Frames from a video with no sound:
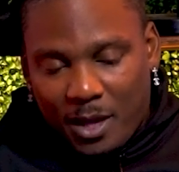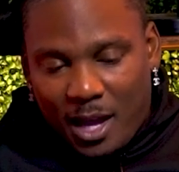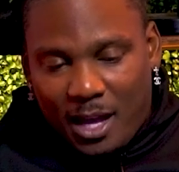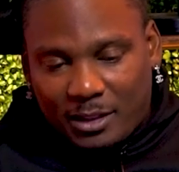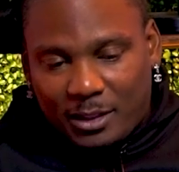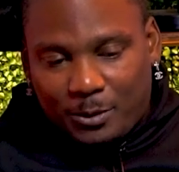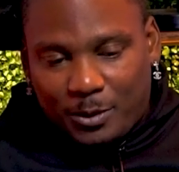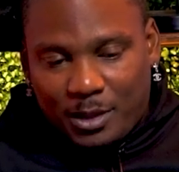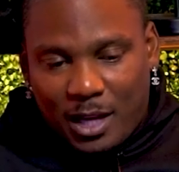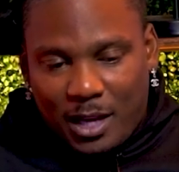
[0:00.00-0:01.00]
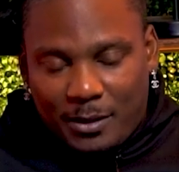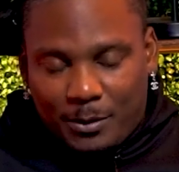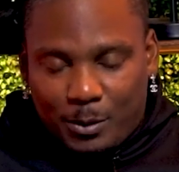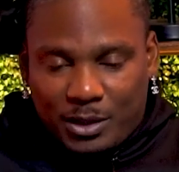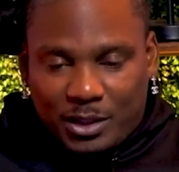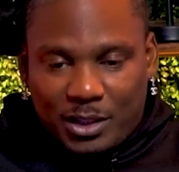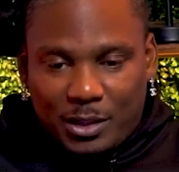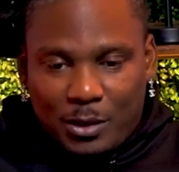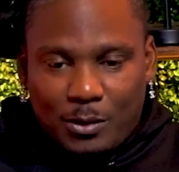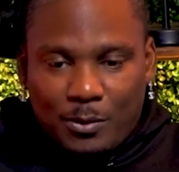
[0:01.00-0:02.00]
I just feel like with
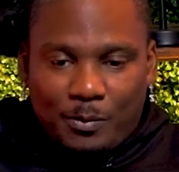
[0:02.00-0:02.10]
Geno,